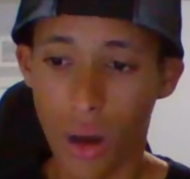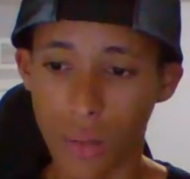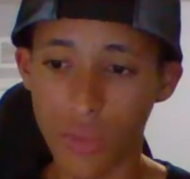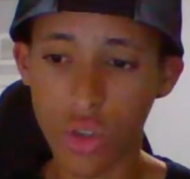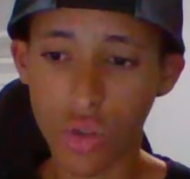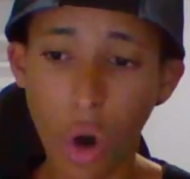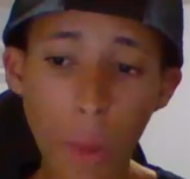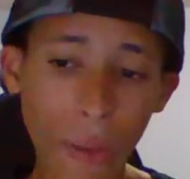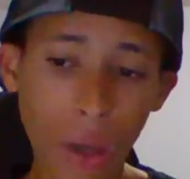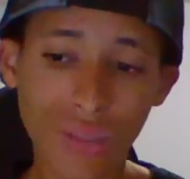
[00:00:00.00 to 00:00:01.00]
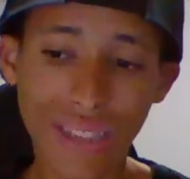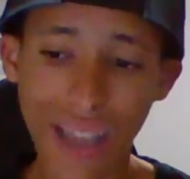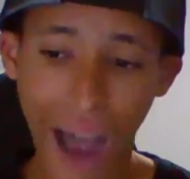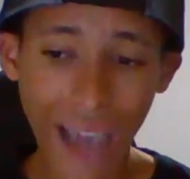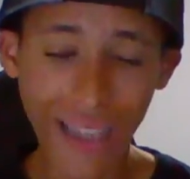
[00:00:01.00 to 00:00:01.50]
Scorpio
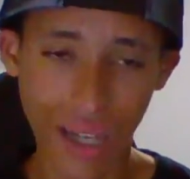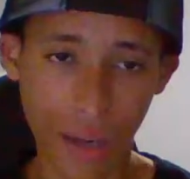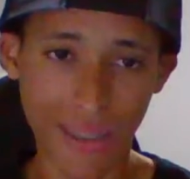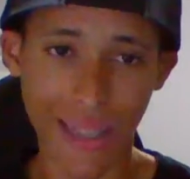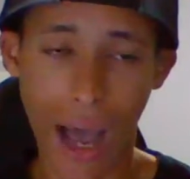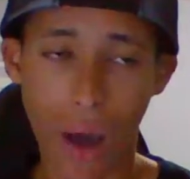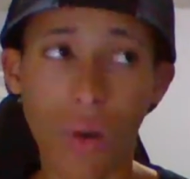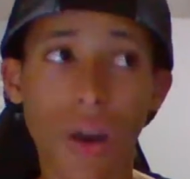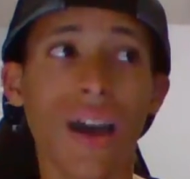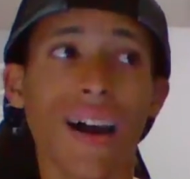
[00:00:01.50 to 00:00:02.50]
Sky comes out,